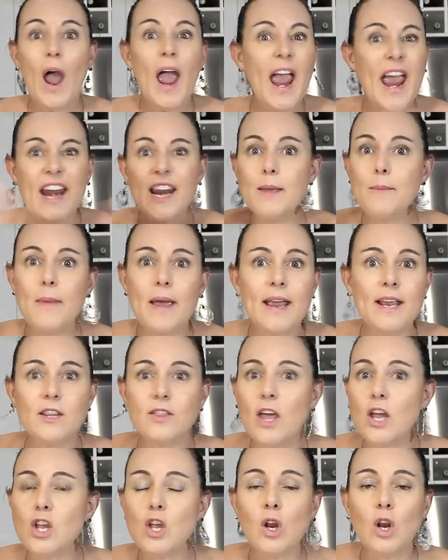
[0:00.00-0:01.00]
Any meat
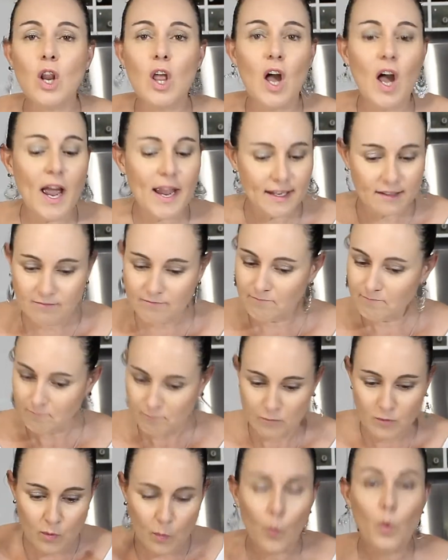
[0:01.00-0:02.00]
that you like,
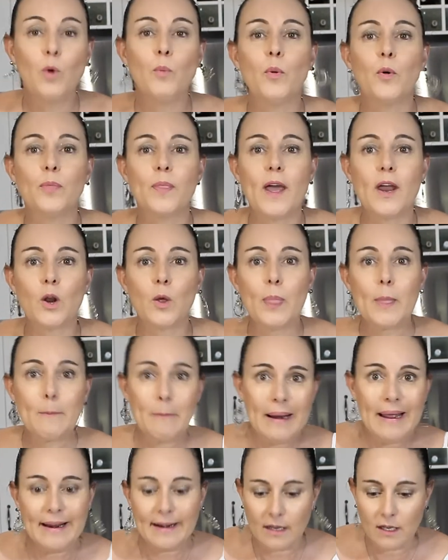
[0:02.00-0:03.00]
we'll put that on the
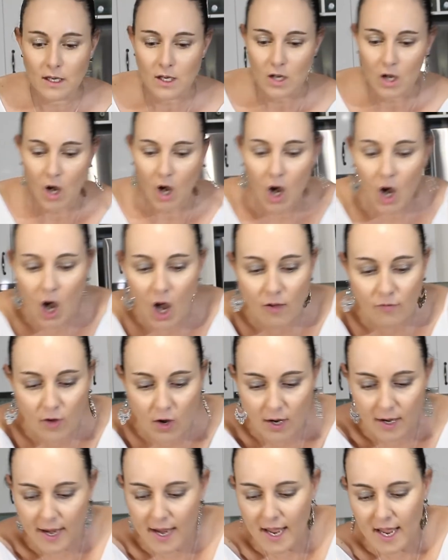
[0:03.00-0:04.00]
platter. I've
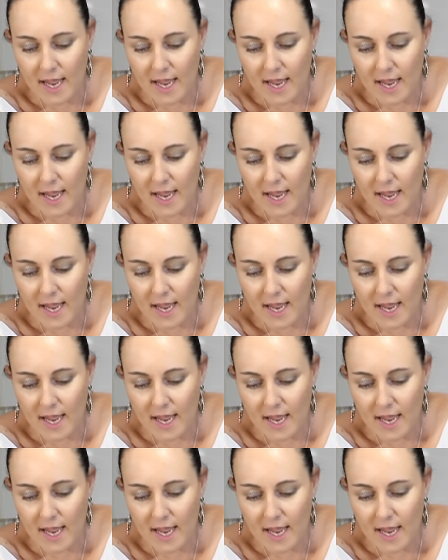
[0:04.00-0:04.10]
got